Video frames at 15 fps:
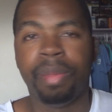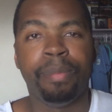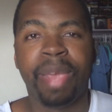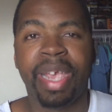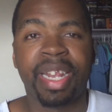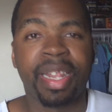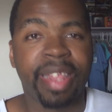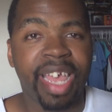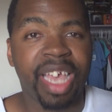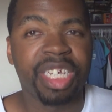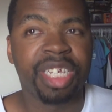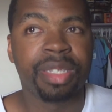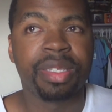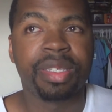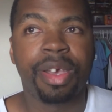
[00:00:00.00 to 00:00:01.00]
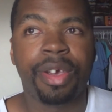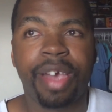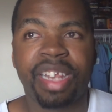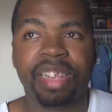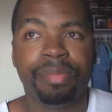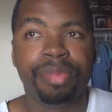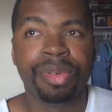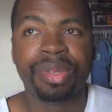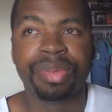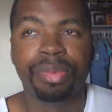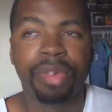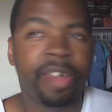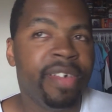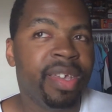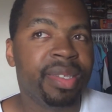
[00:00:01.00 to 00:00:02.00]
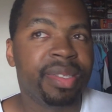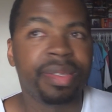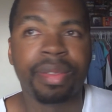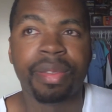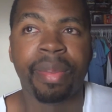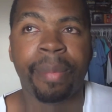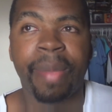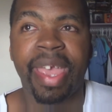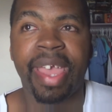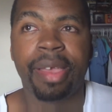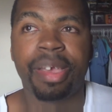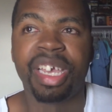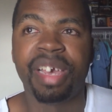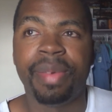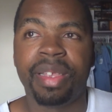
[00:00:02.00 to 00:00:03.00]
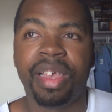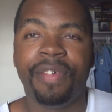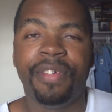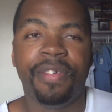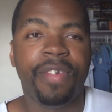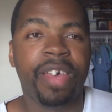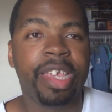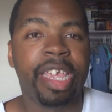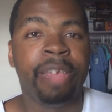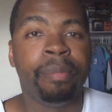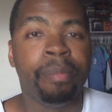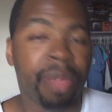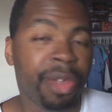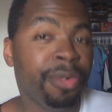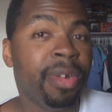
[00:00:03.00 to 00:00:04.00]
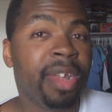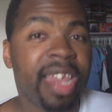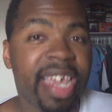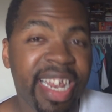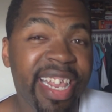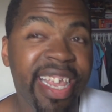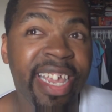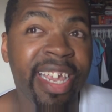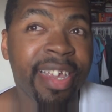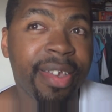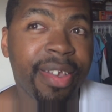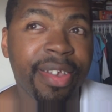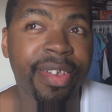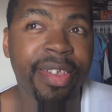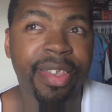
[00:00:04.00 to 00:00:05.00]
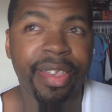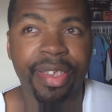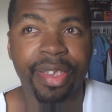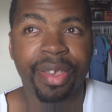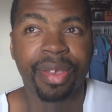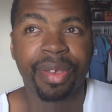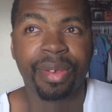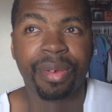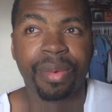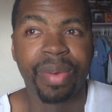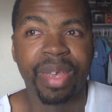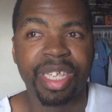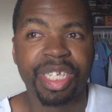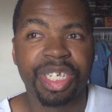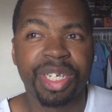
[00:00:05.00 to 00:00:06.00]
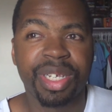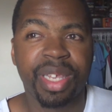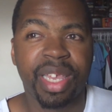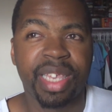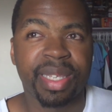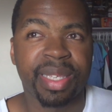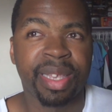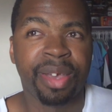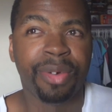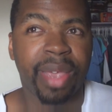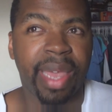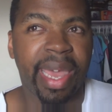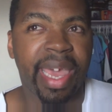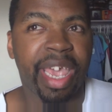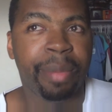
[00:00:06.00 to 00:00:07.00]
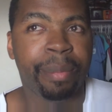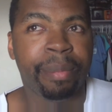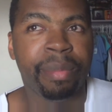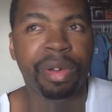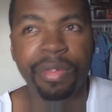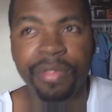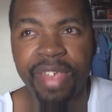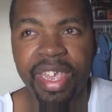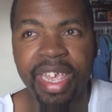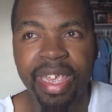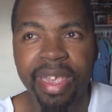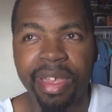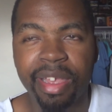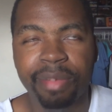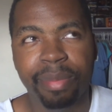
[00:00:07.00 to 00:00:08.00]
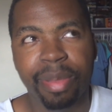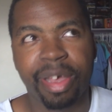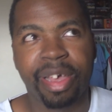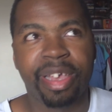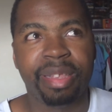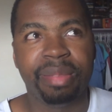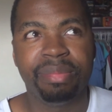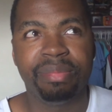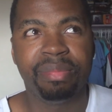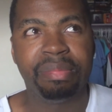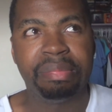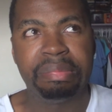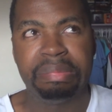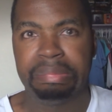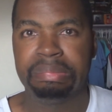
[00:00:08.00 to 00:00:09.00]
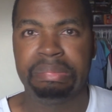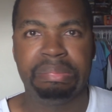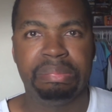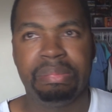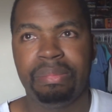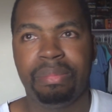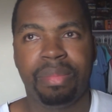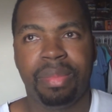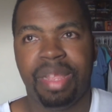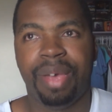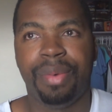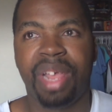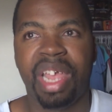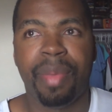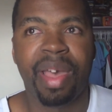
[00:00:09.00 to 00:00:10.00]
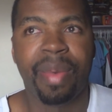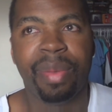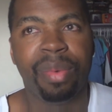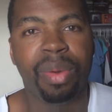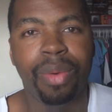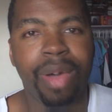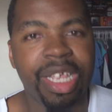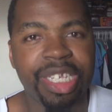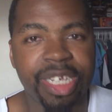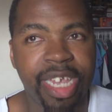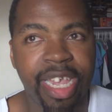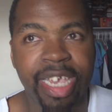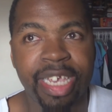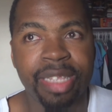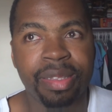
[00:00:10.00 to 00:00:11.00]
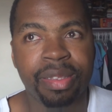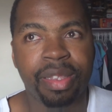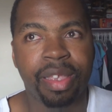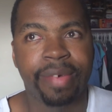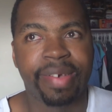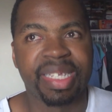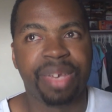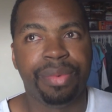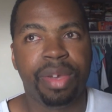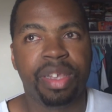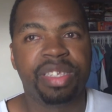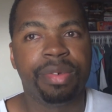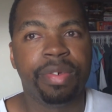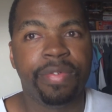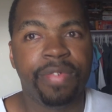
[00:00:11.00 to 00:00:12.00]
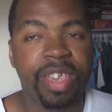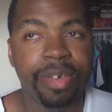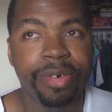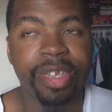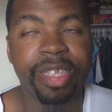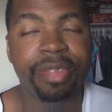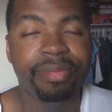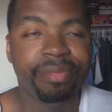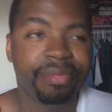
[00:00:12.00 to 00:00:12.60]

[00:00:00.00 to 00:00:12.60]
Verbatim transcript: Made an action star out of Bruce Willis, the man coming off of fucking Moonlighting, which is an okay movie, but that one I probably would watch again, unless I want to review it.